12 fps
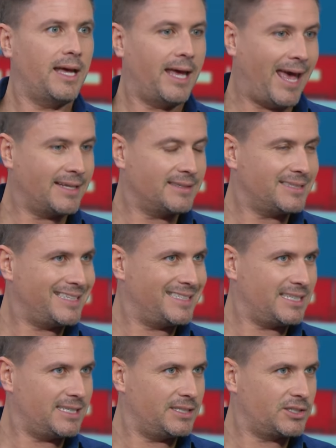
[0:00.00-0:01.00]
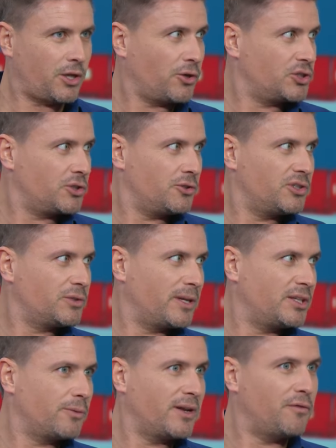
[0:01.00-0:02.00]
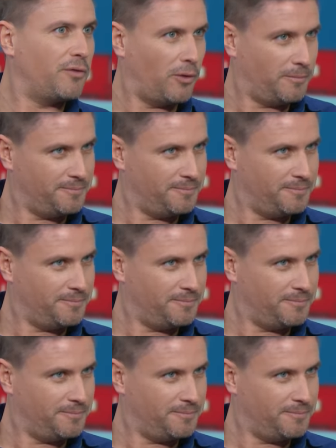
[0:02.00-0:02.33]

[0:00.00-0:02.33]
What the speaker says: And it is Coke Studios 2024.